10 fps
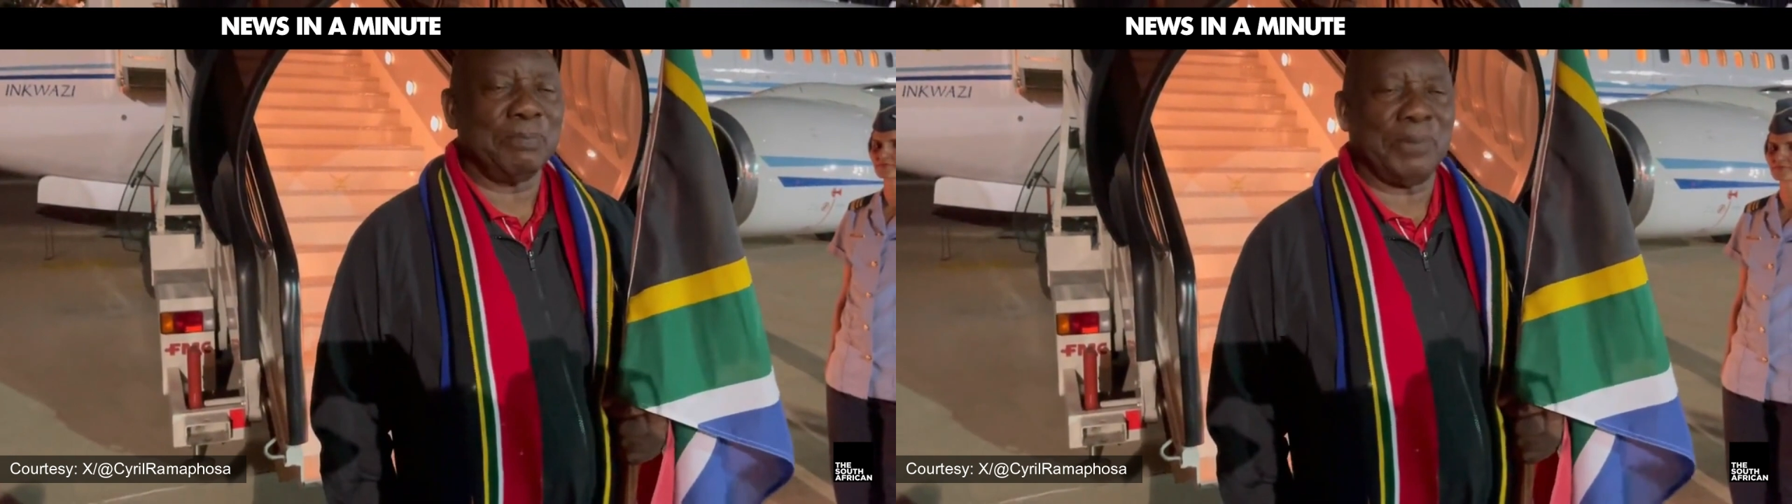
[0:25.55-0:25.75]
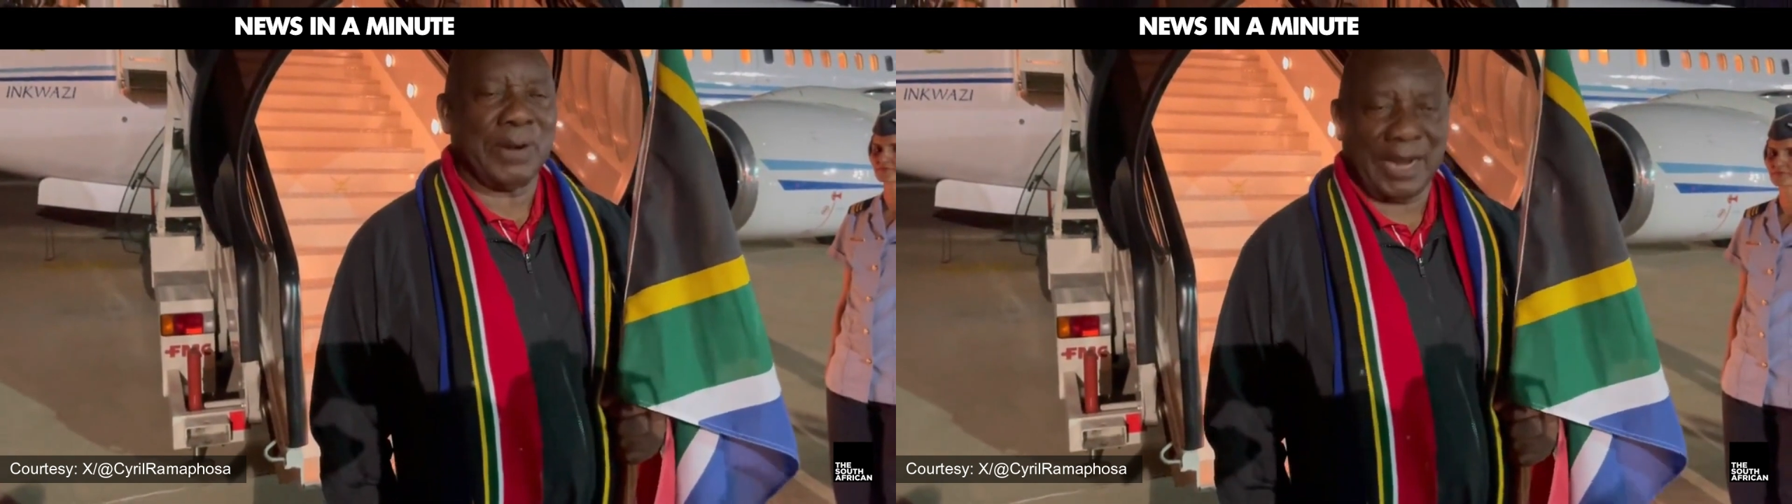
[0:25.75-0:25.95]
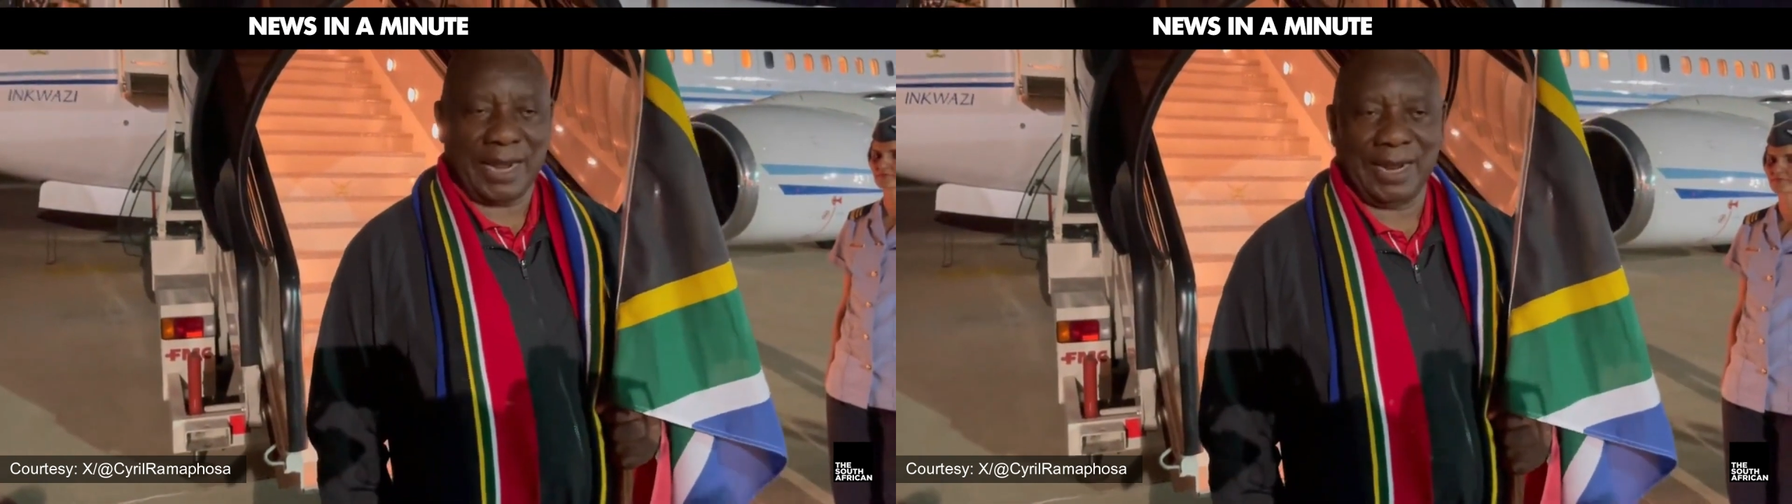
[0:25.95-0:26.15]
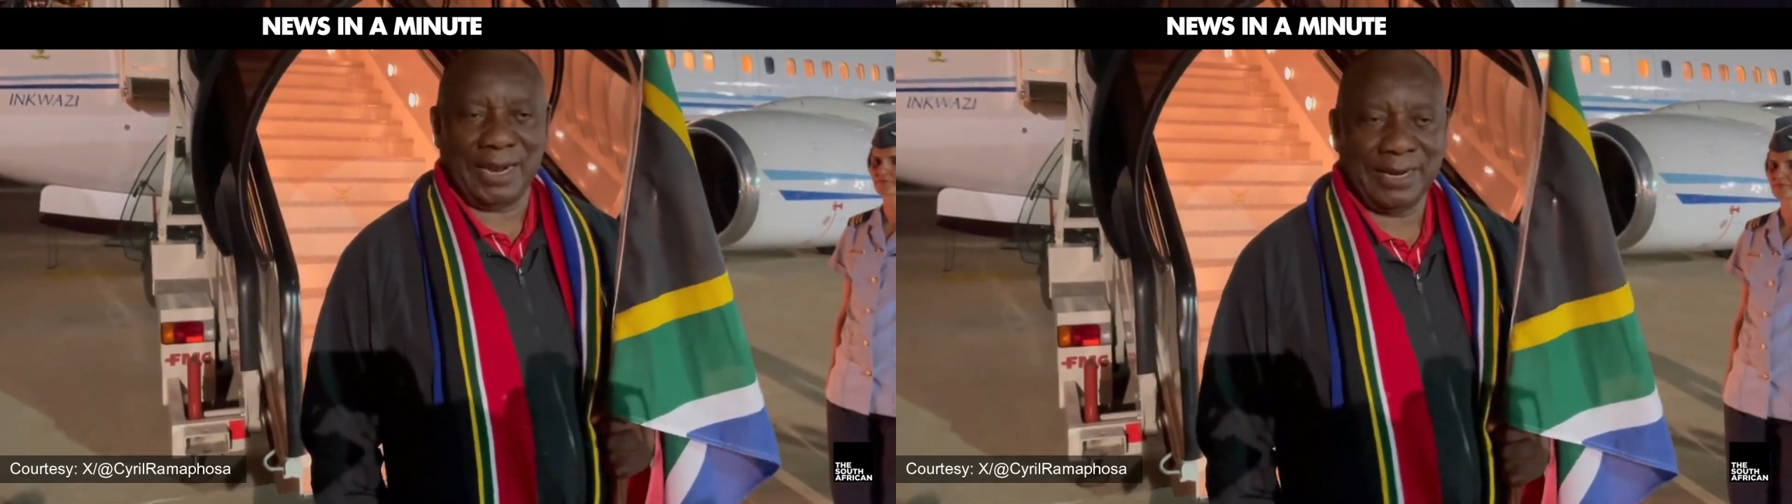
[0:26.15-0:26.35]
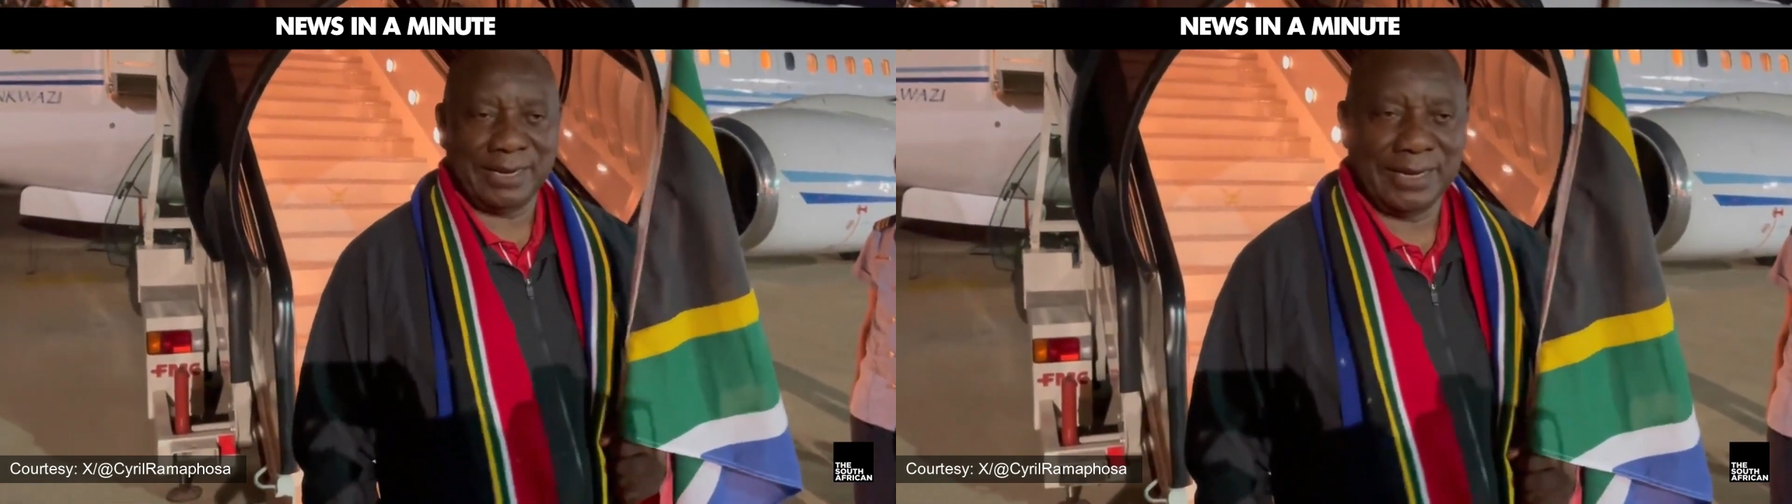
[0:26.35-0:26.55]
I know that
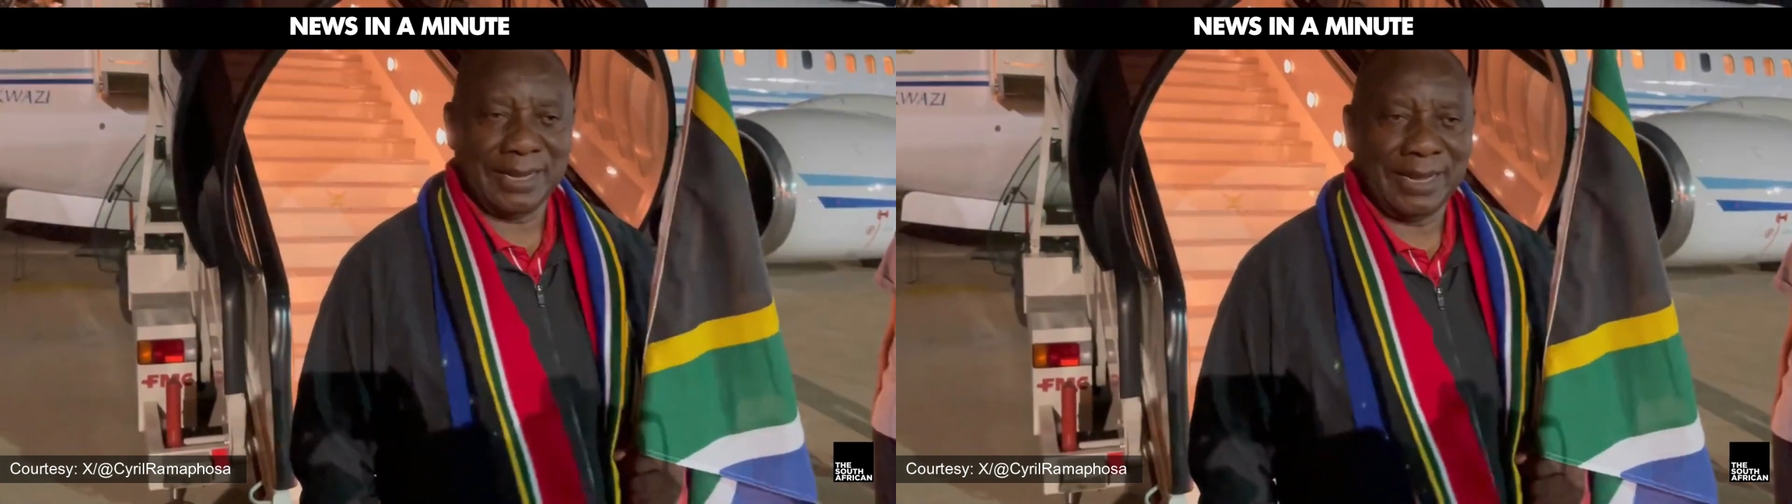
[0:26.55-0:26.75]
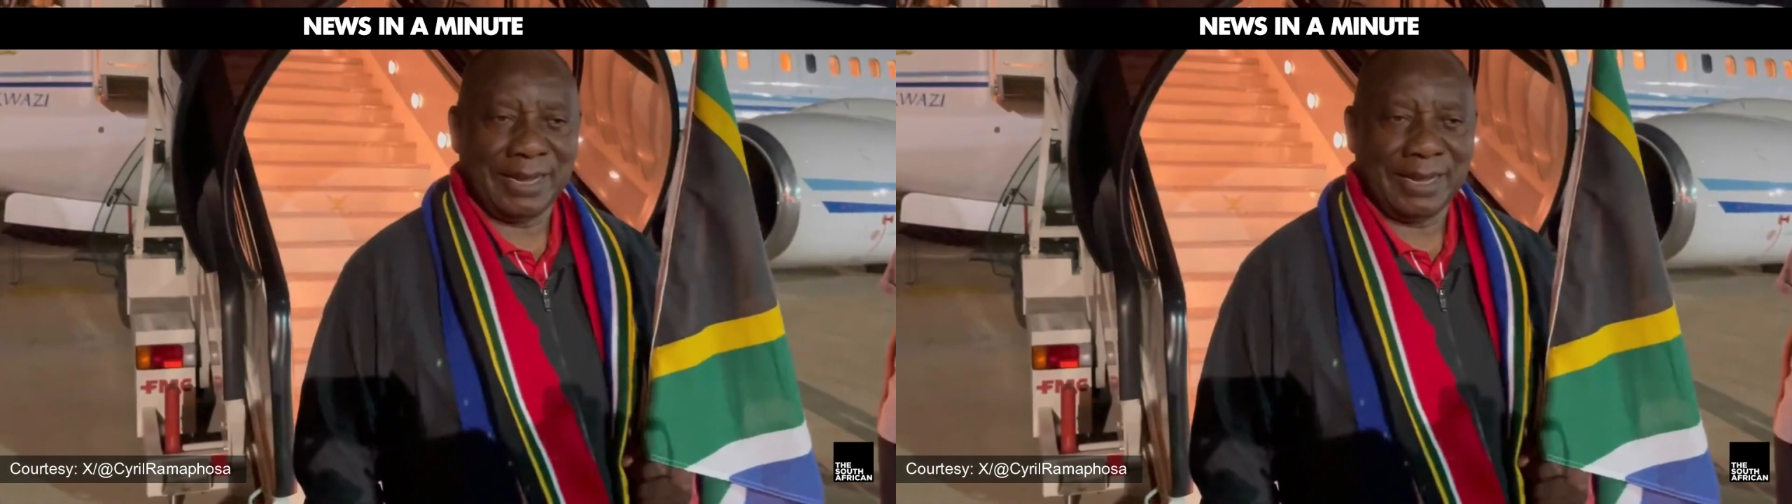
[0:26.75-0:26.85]
many of us